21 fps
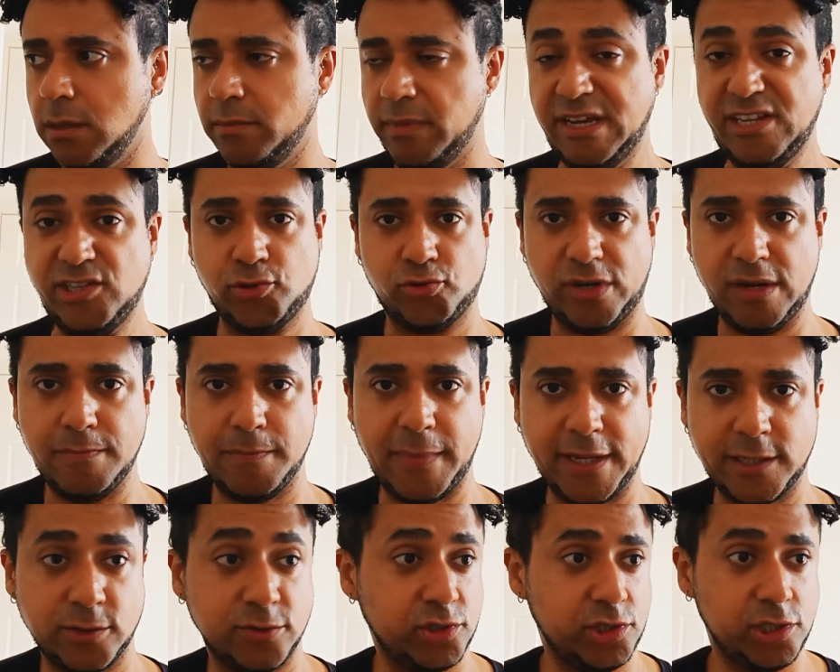extreme
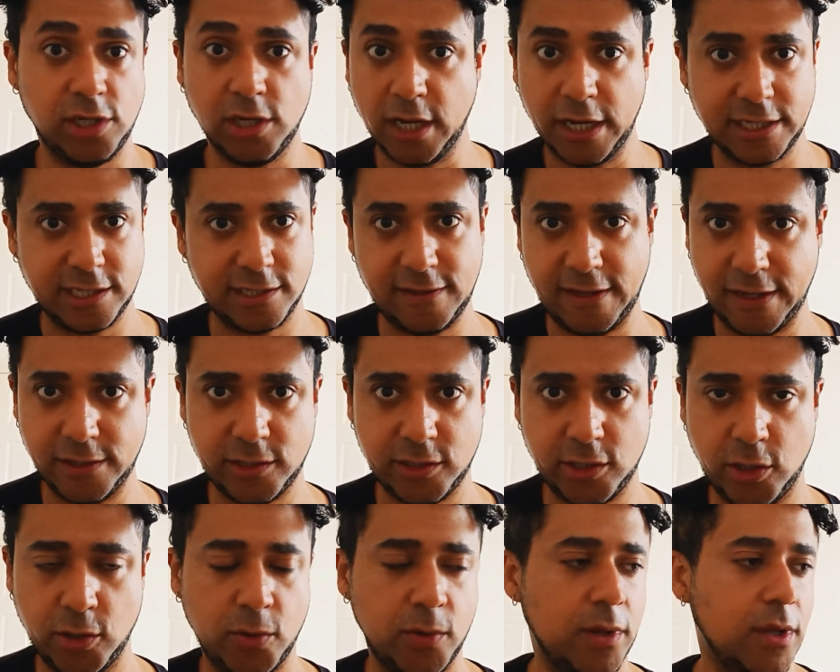metal. She likes that
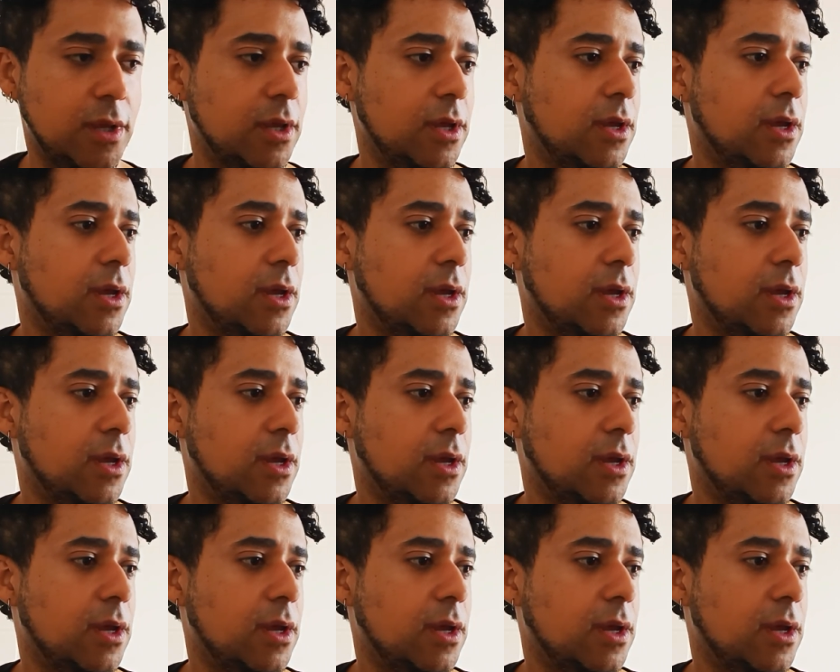too.